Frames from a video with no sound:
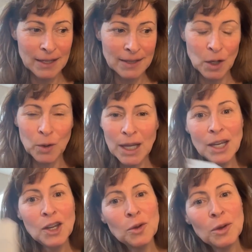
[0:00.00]
So he
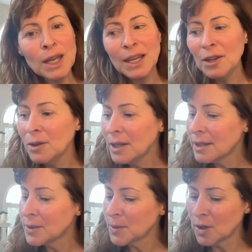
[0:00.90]
knew that
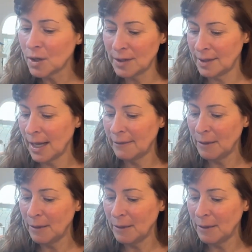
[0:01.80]
this was good stuff.